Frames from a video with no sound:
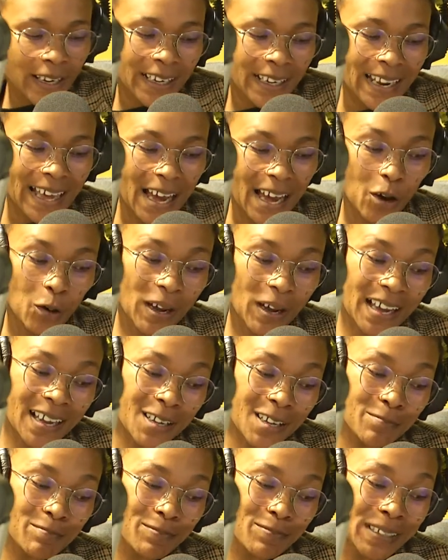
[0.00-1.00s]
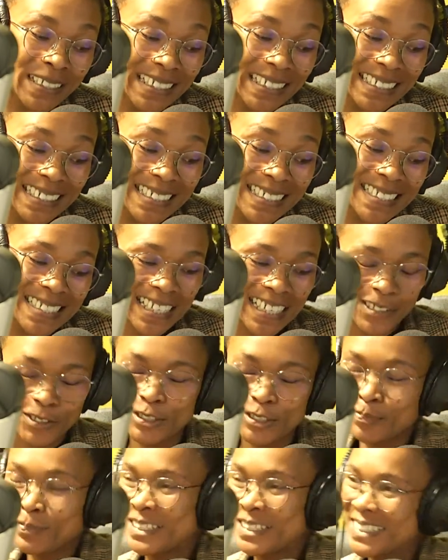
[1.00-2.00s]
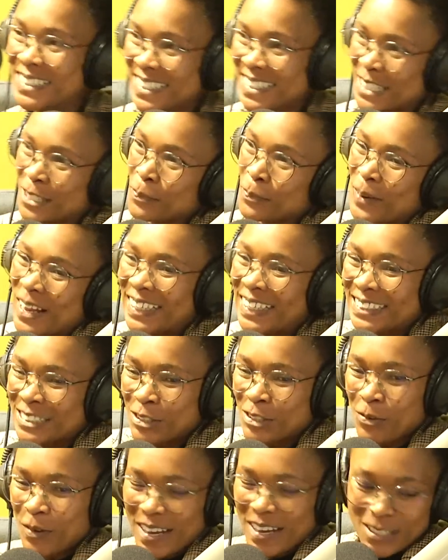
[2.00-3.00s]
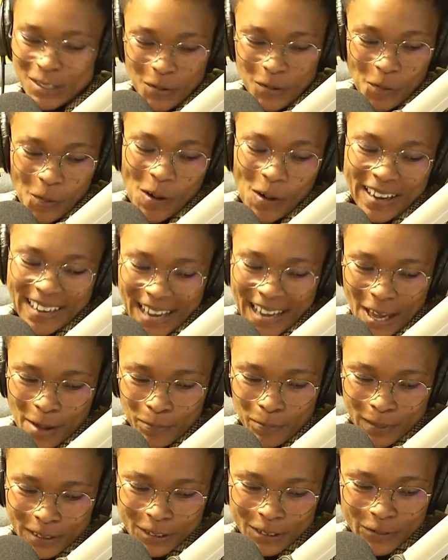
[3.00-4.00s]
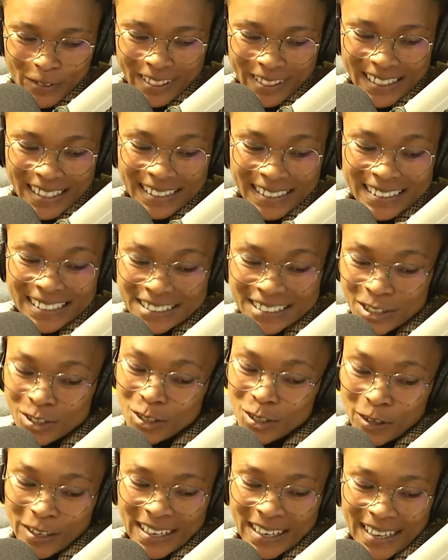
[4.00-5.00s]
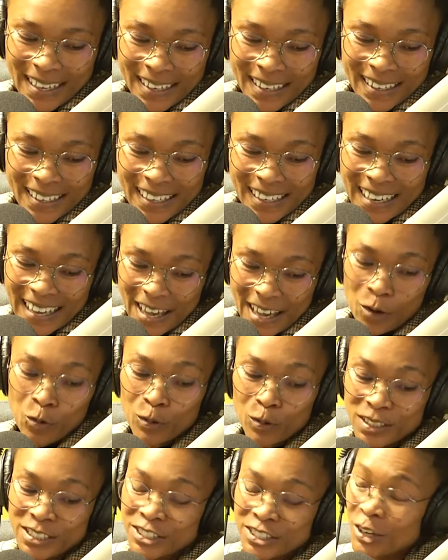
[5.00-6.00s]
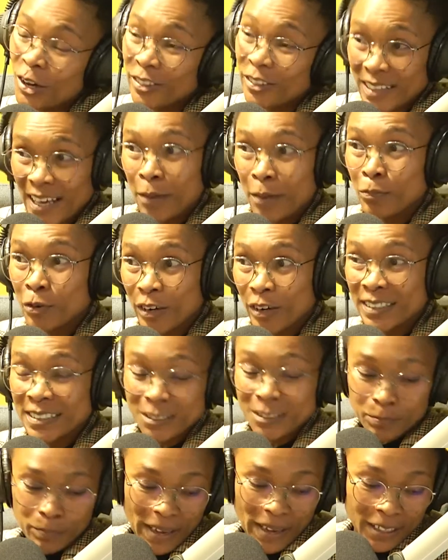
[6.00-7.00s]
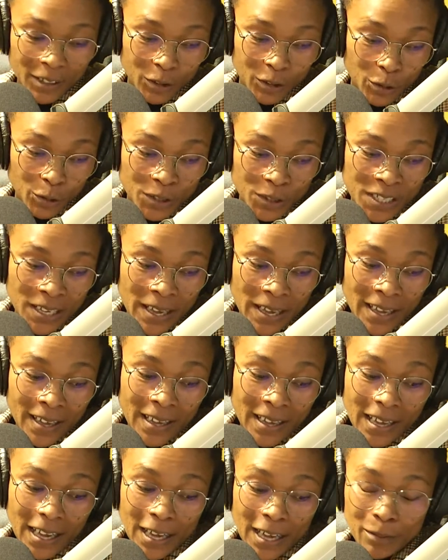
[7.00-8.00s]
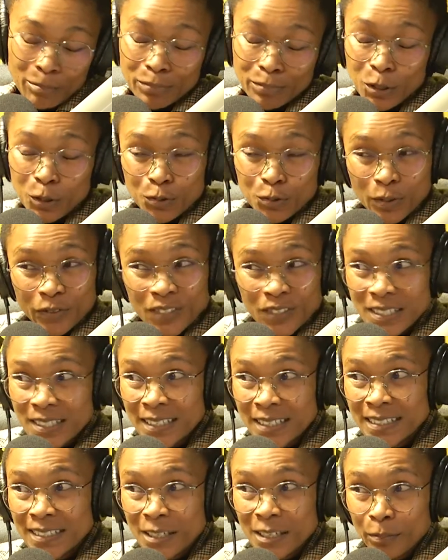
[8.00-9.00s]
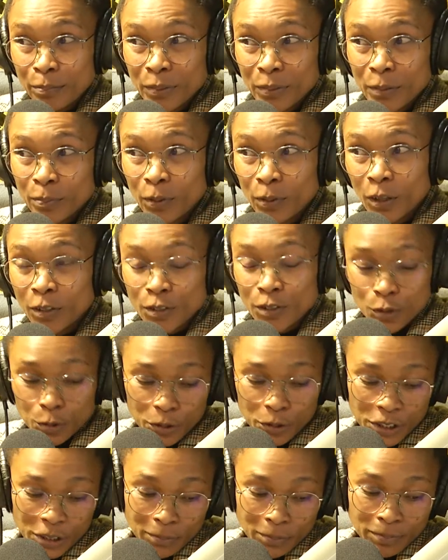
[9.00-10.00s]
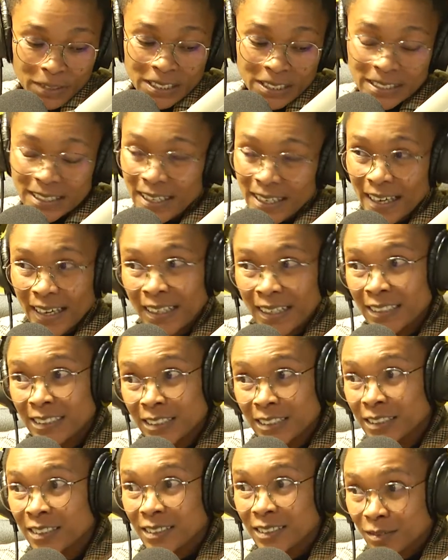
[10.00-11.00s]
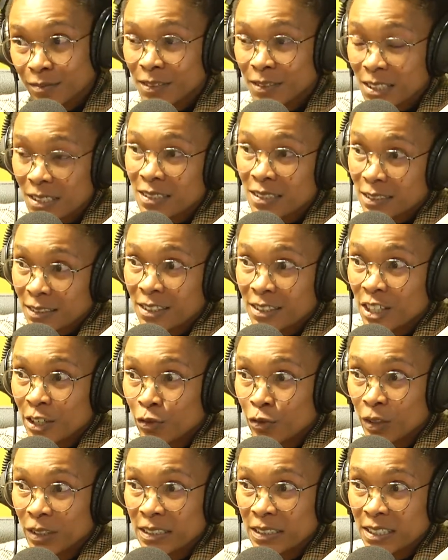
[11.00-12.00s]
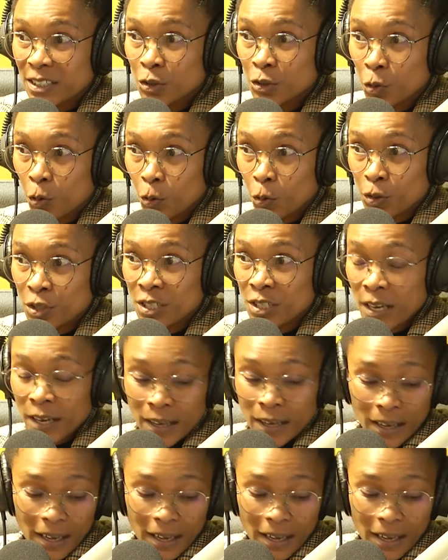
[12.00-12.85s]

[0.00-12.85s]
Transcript: Now, could you please explain to us what happened with the Xitsonga language on the upgraded banknotes? Because we've seen some people on social media and just general discourse